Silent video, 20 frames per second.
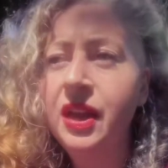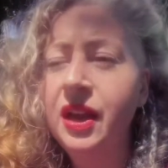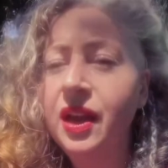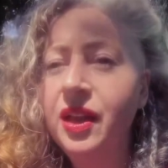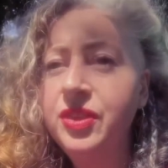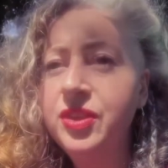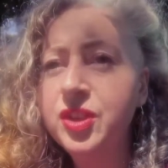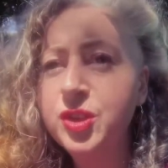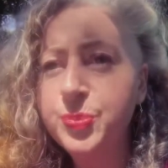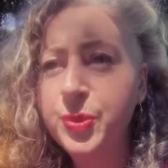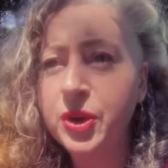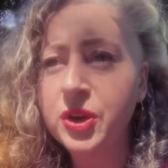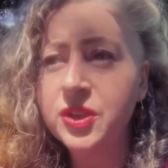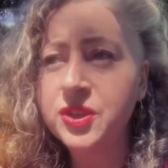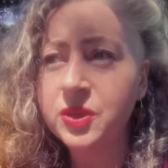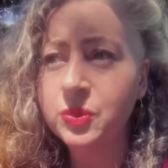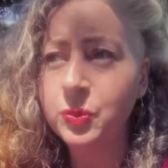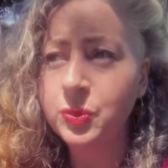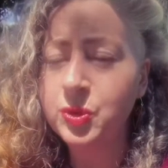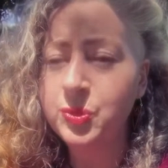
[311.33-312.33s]
and this
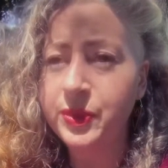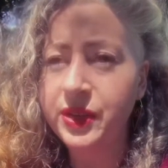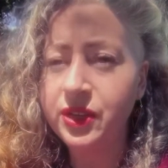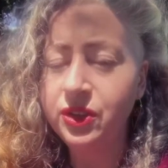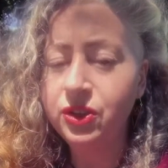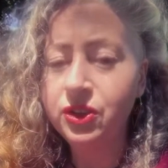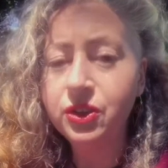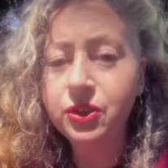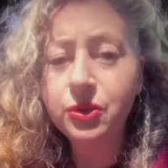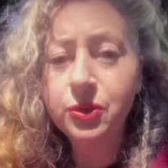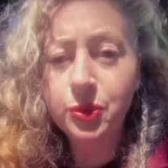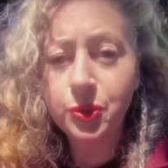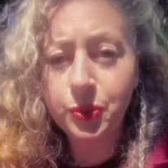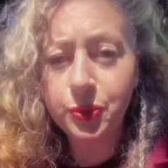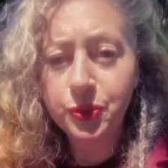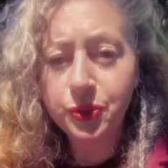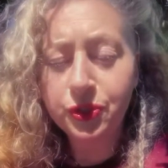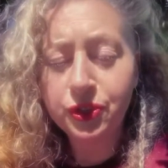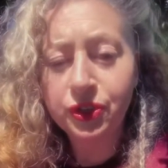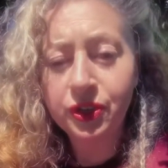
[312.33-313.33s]
person was being
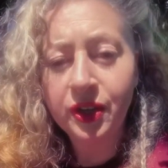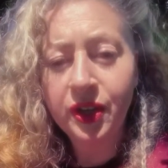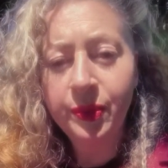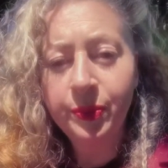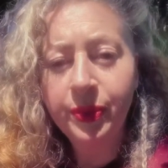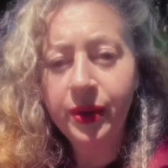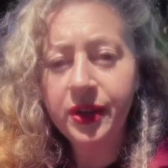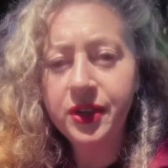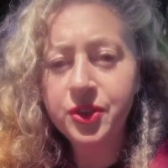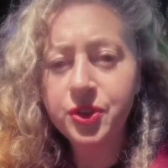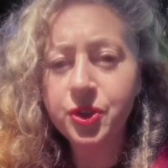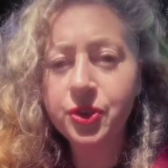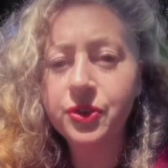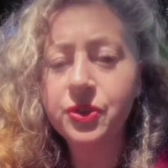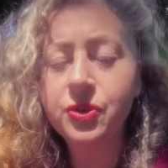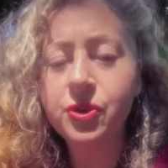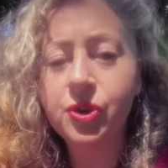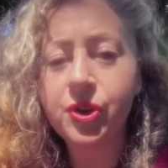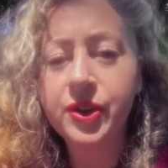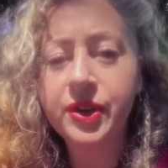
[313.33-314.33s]
used by a
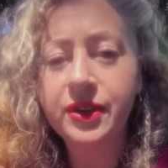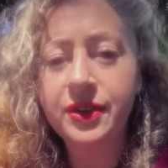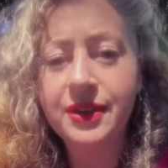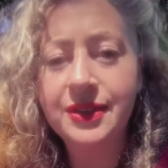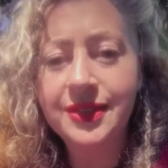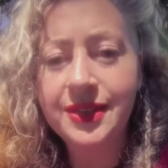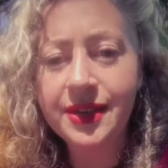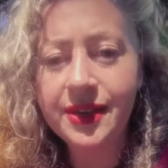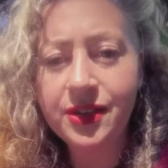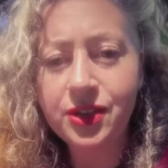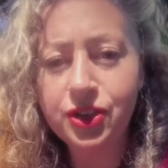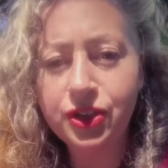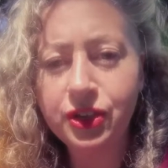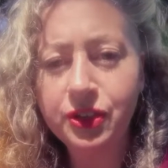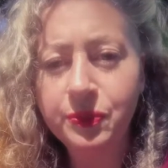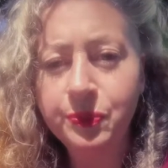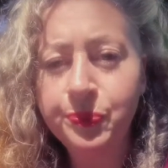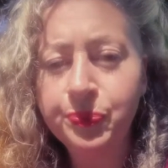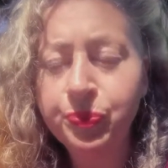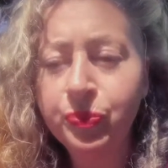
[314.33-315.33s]
certain
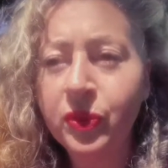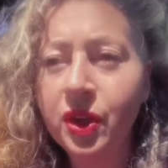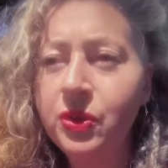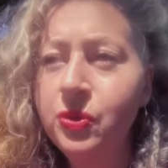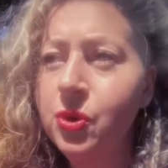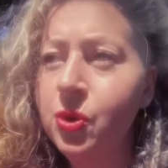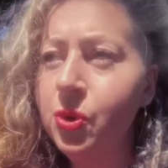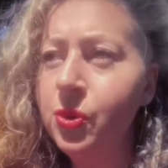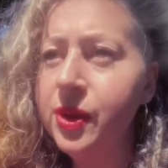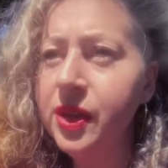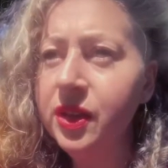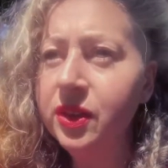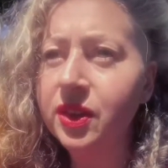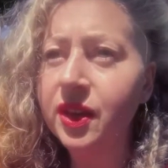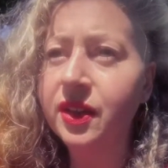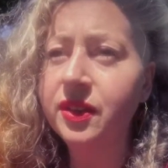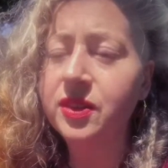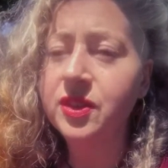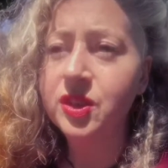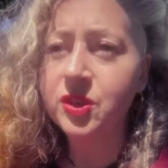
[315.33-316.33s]
organization, knowing
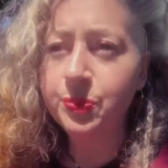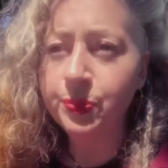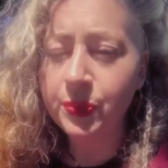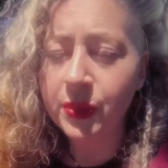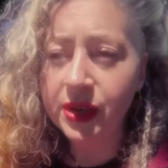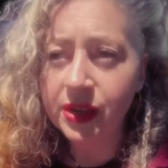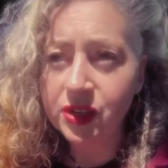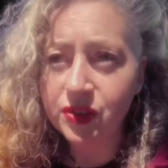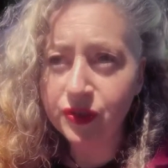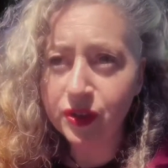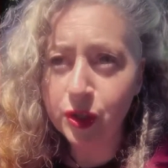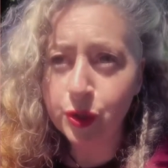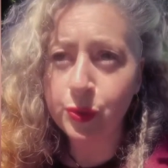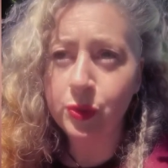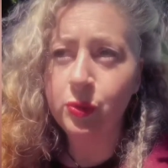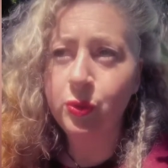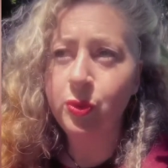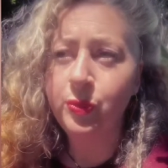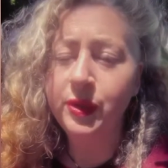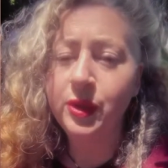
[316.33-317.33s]
that this individual
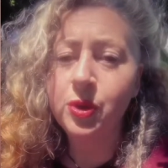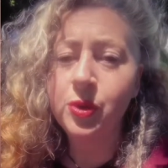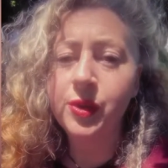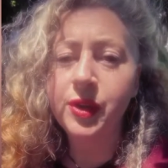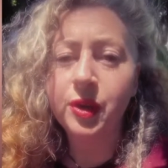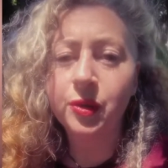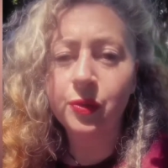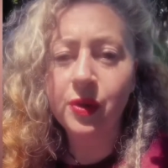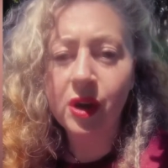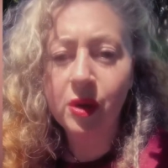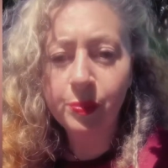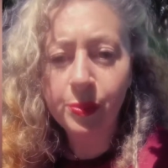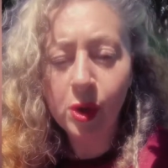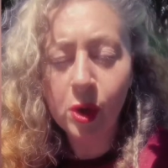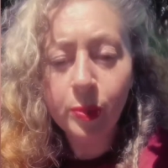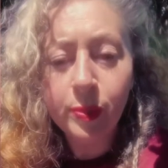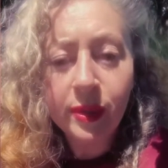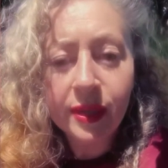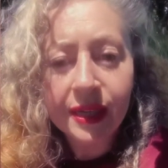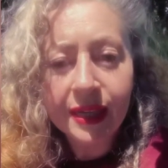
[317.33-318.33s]
would be going around
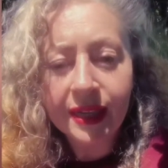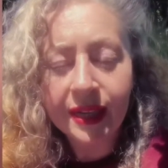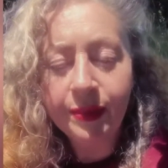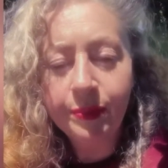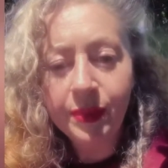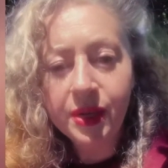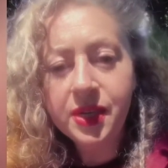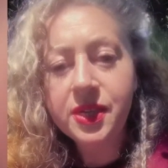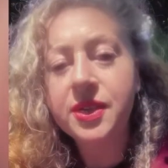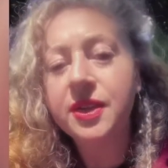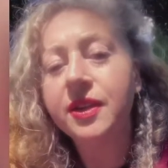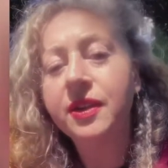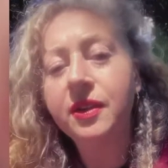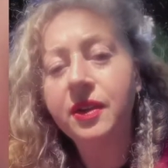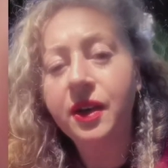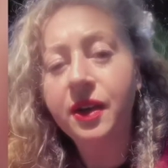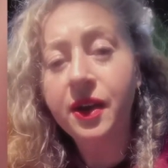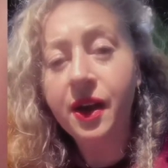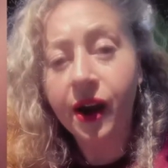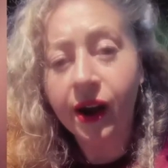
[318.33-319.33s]
publicly meeting
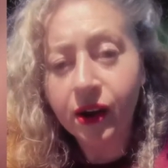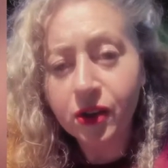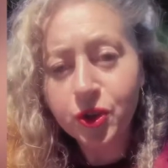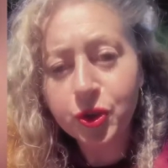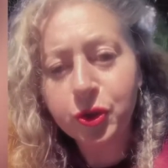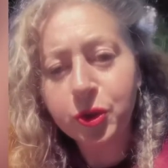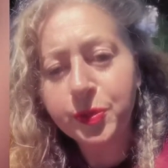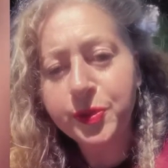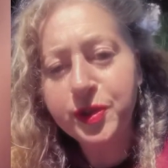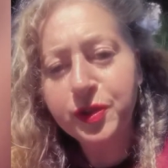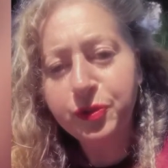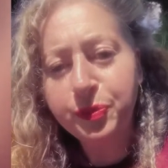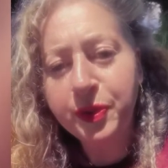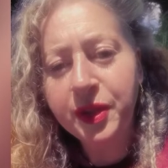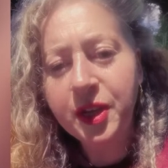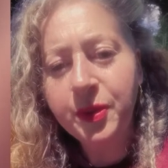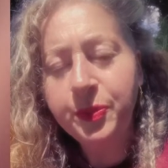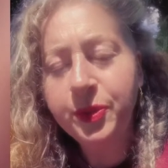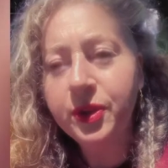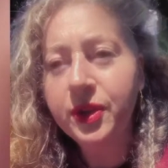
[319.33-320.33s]
large groups of
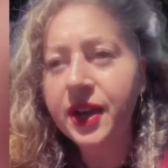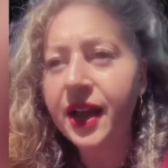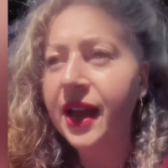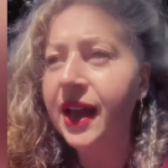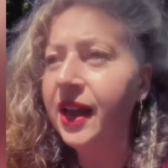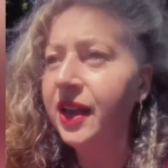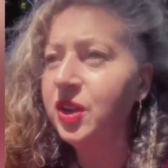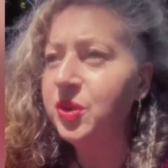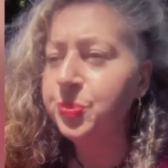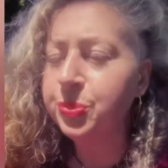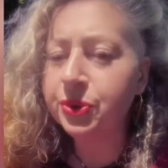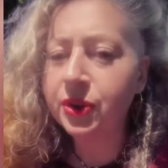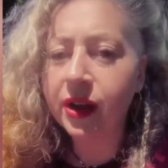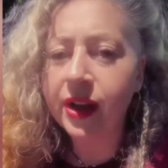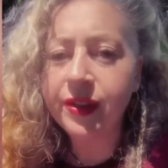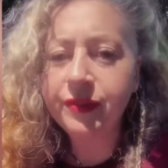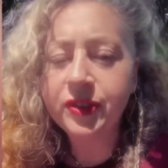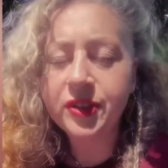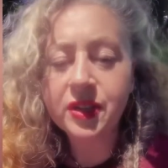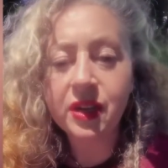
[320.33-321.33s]
people and
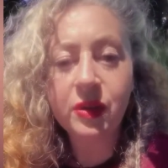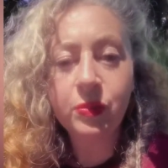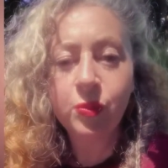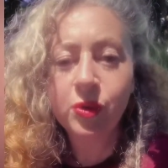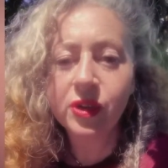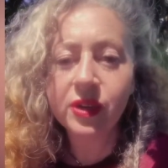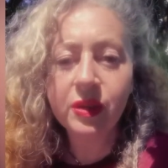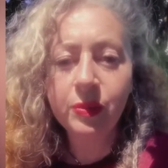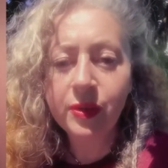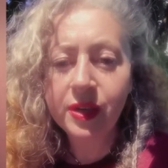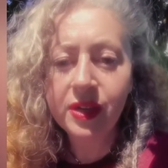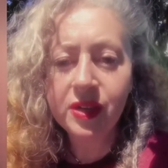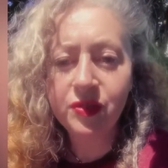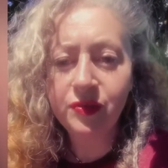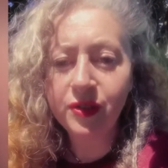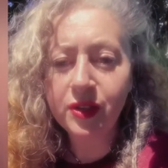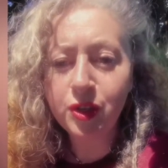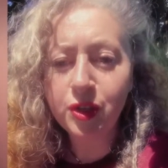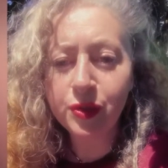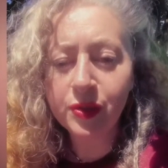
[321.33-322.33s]
private and working
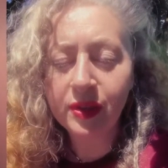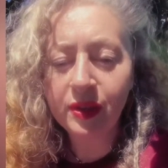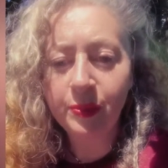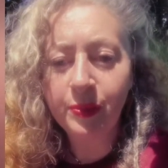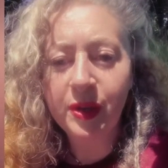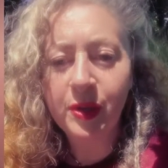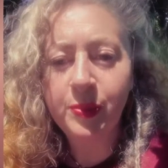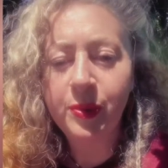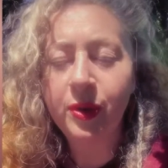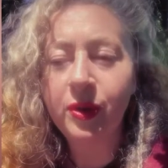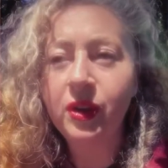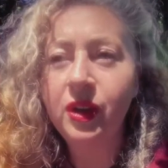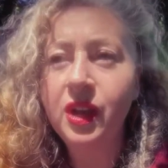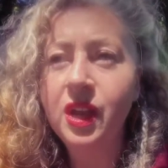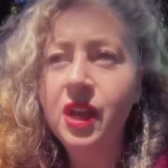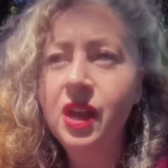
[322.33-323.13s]
individually at people.